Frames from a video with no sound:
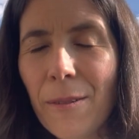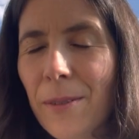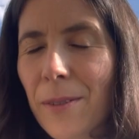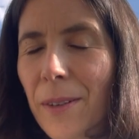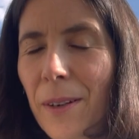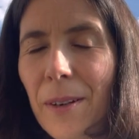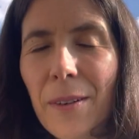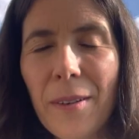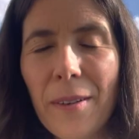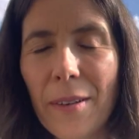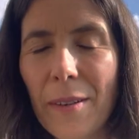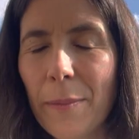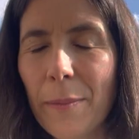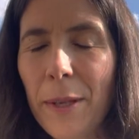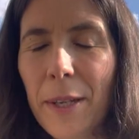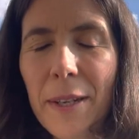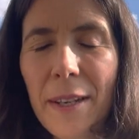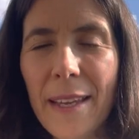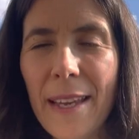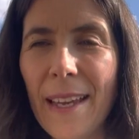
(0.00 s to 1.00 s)
can't
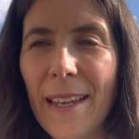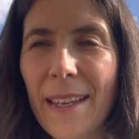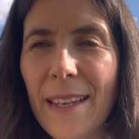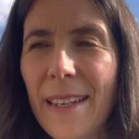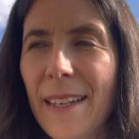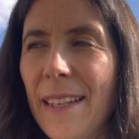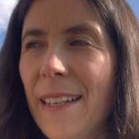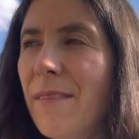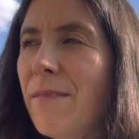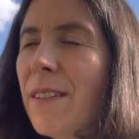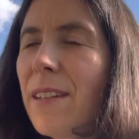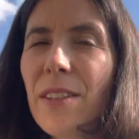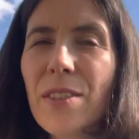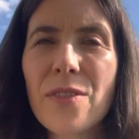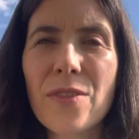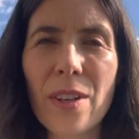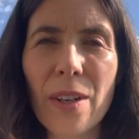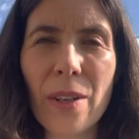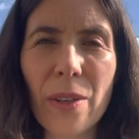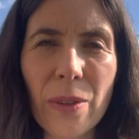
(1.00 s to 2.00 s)
communicate and he really
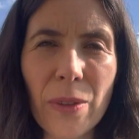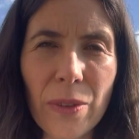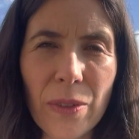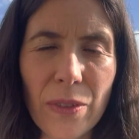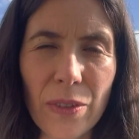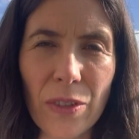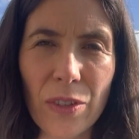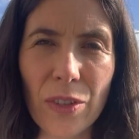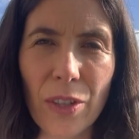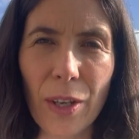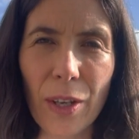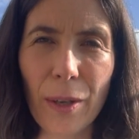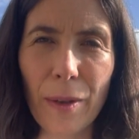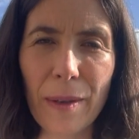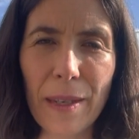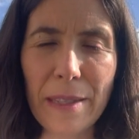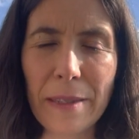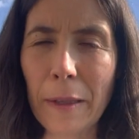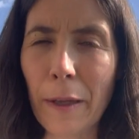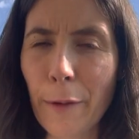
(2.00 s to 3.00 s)
struggles to show
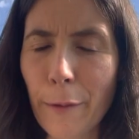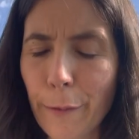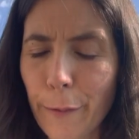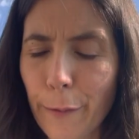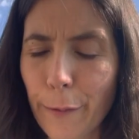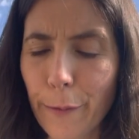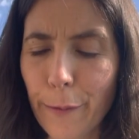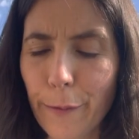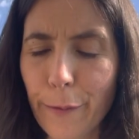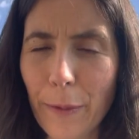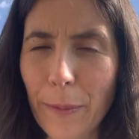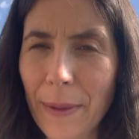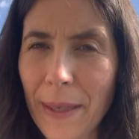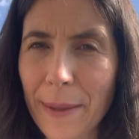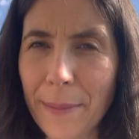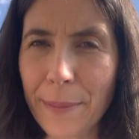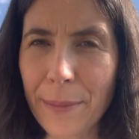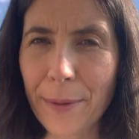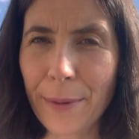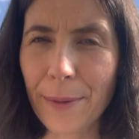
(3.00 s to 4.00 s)
his love for
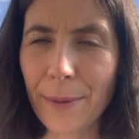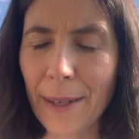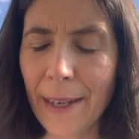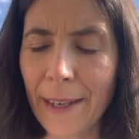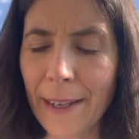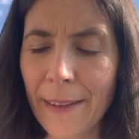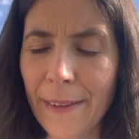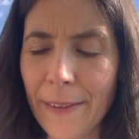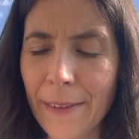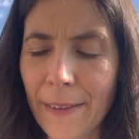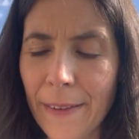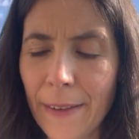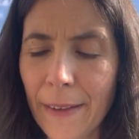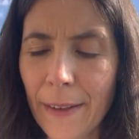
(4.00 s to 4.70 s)
people. And